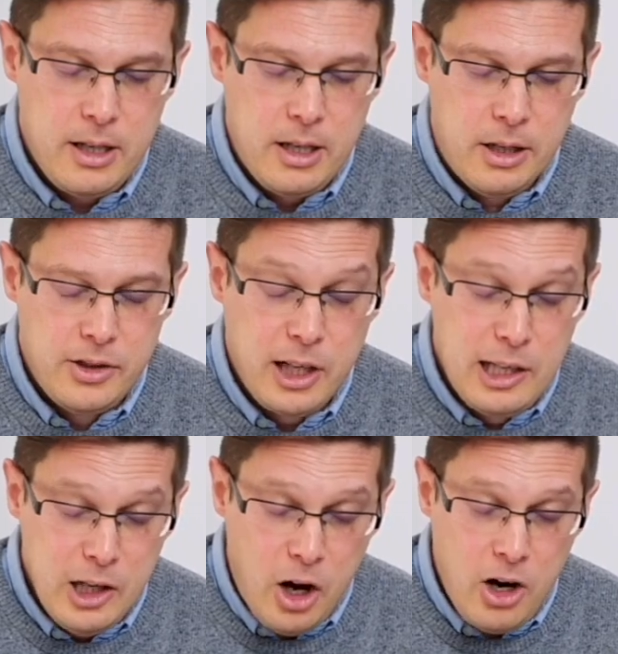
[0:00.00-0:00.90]
to
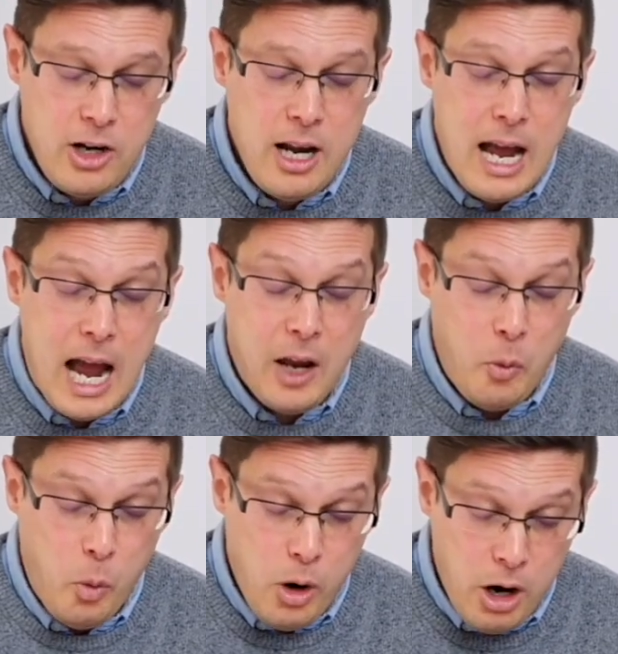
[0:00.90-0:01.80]
long and
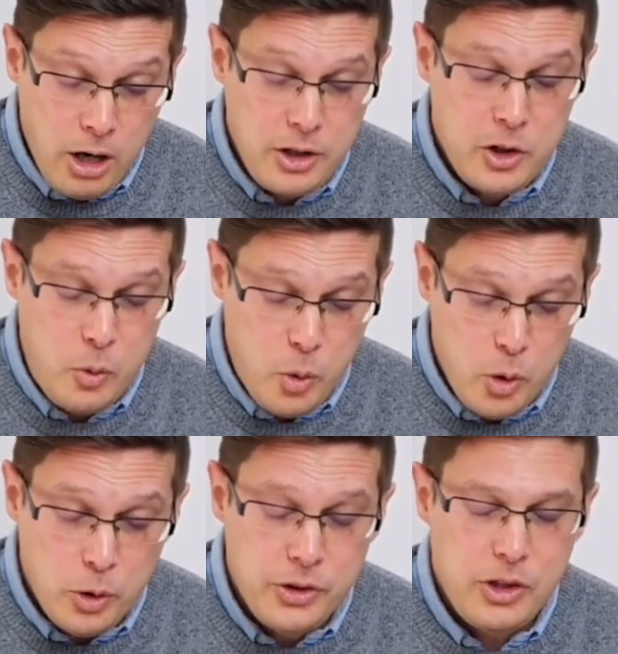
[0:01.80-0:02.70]
work
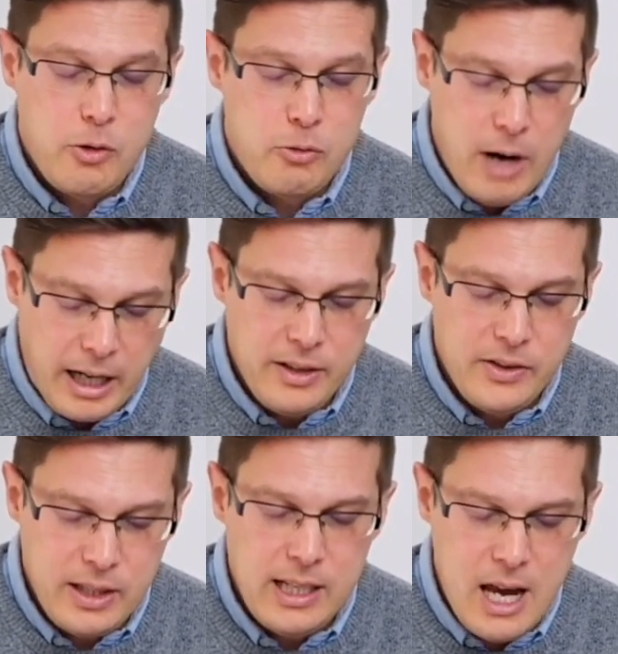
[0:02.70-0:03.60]
towards
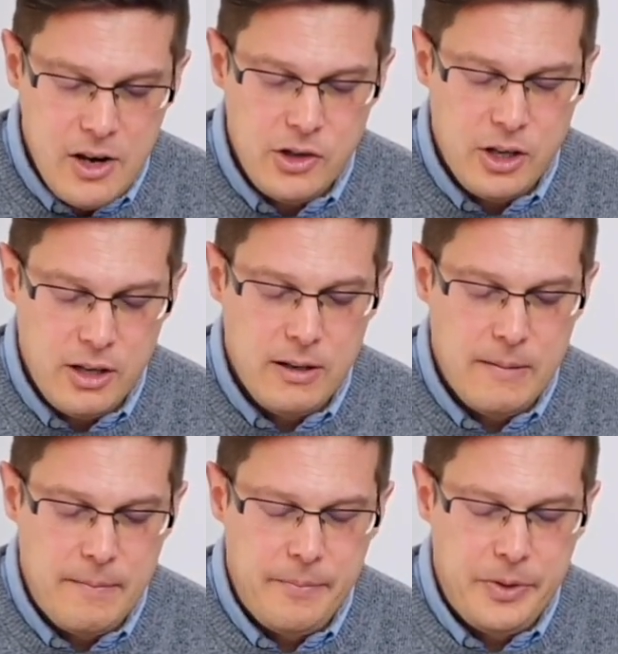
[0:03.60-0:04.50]
reconciliation.
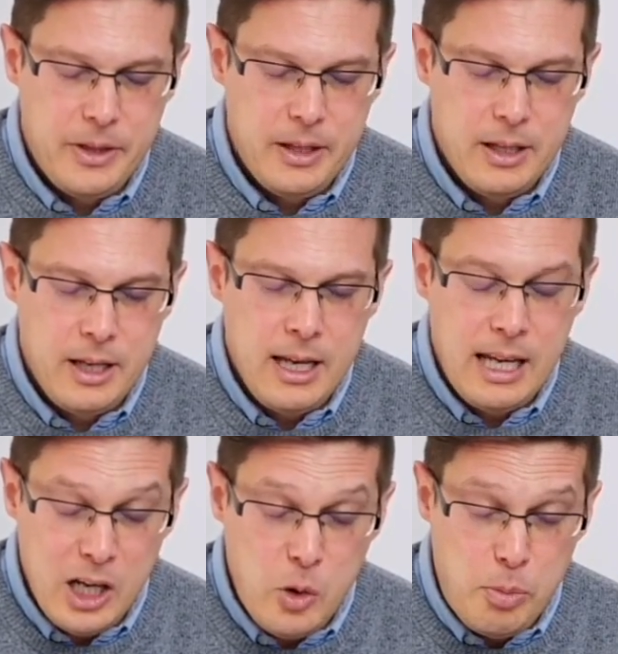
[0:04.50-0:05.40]

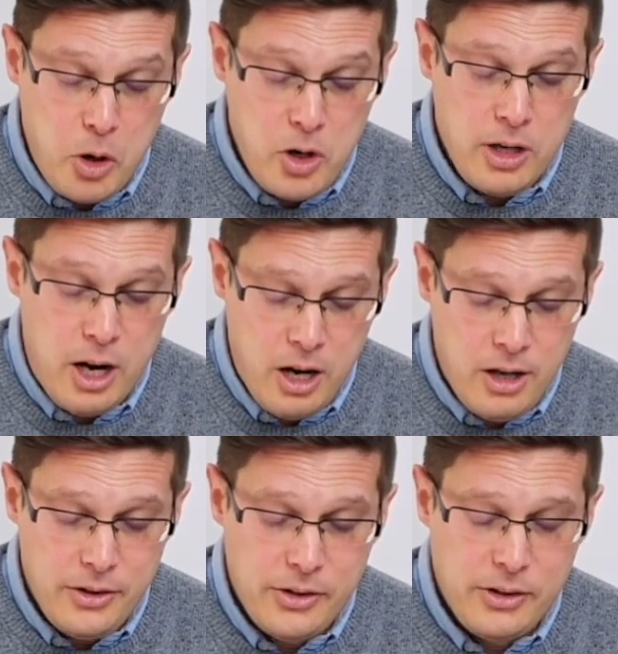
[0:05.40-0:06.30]
Heal broken
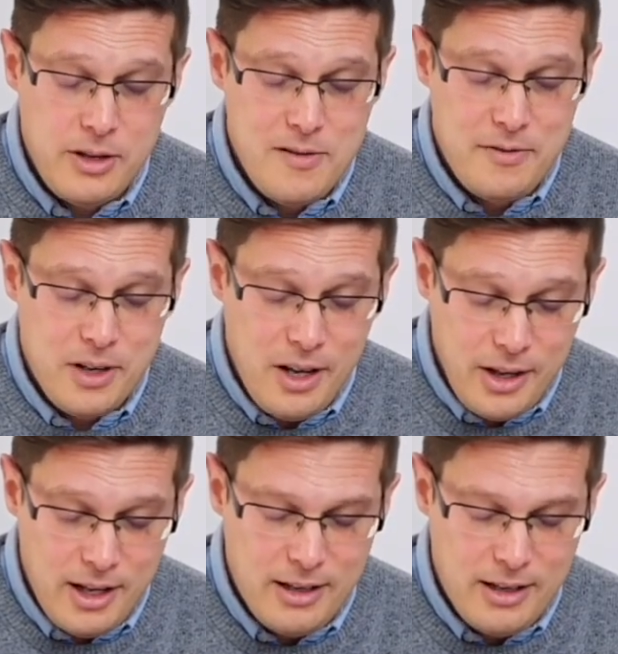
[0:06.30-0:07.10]
hearts, Father.